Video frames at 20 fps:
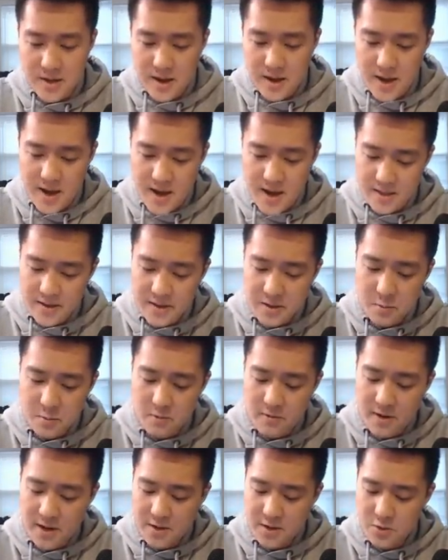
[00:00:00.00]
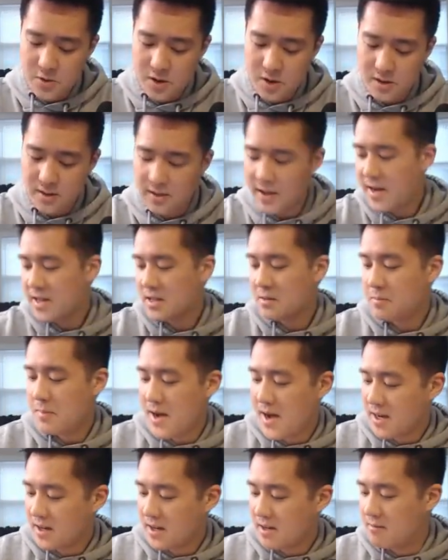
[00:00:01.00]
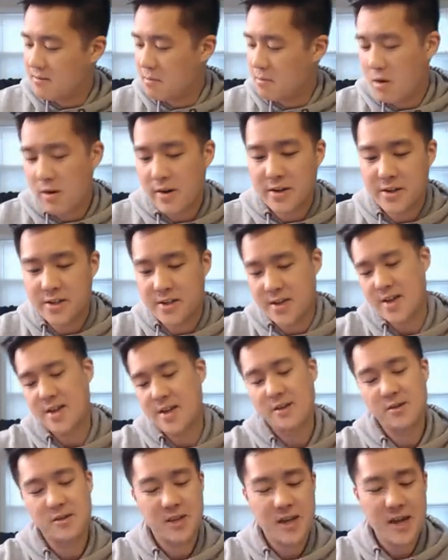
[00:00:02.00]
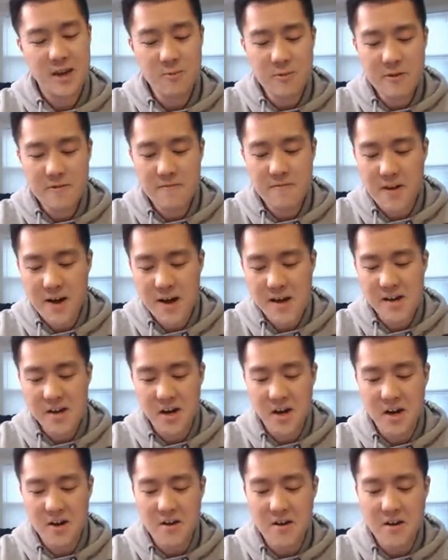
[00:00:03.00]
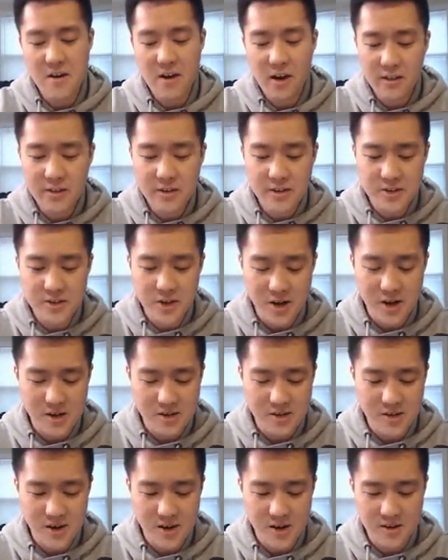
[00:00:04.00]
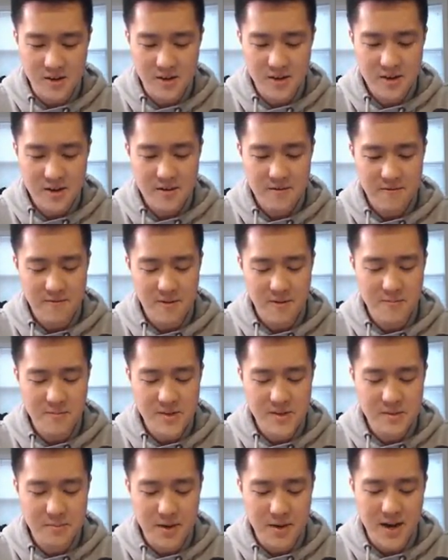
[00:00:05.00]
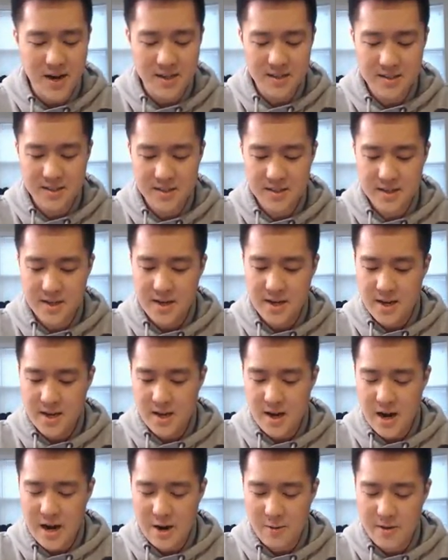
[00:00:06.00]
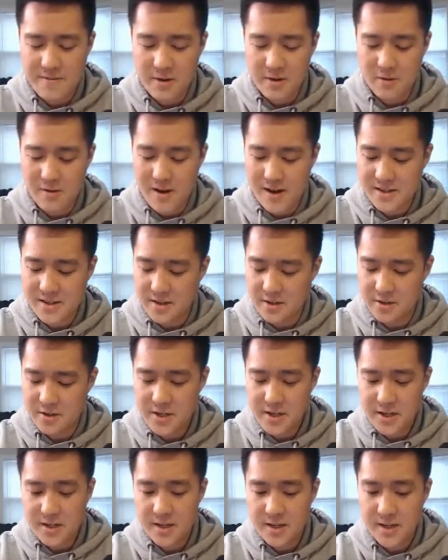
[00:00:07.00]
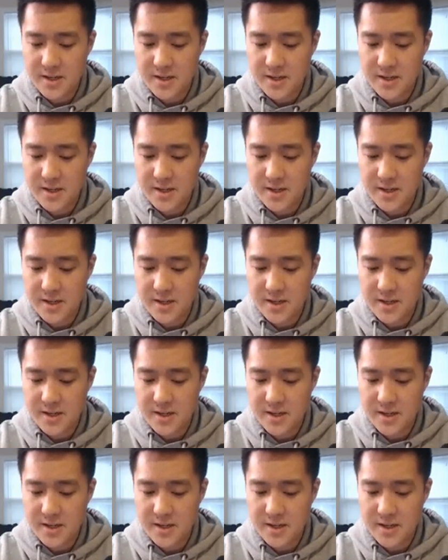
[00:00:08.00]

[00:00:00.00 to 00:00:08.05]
And let's move on to our last pack of Burning Shadows. Can we find another Charizard from this box? Alright, we have a Grass Energy,